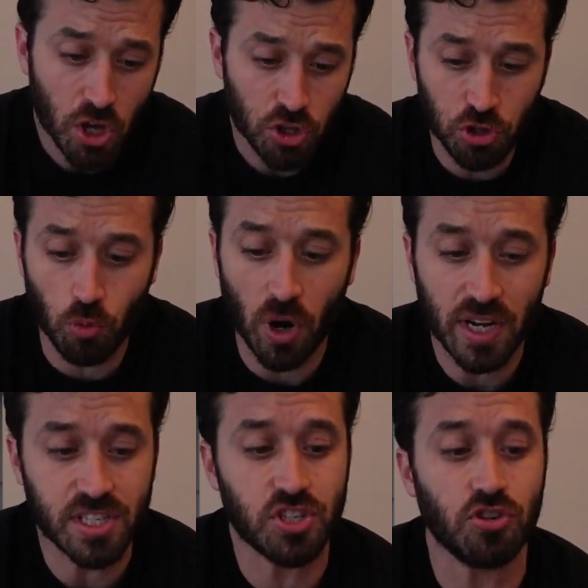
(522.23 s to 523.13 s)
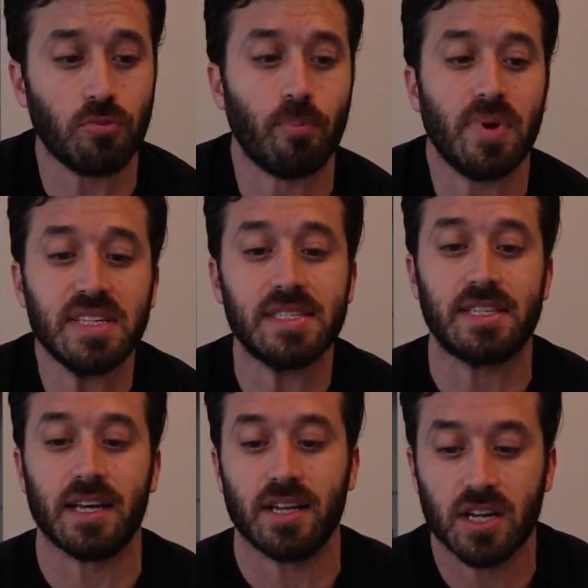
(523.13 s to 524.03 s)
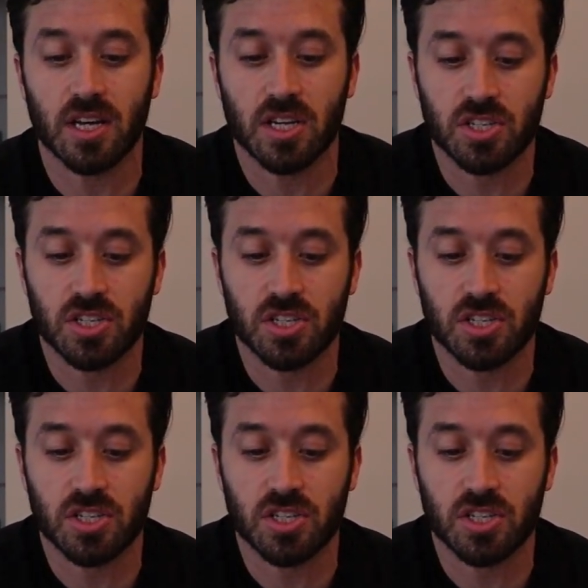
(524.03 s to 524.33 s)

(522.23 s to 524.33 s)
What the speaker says: you want to mist it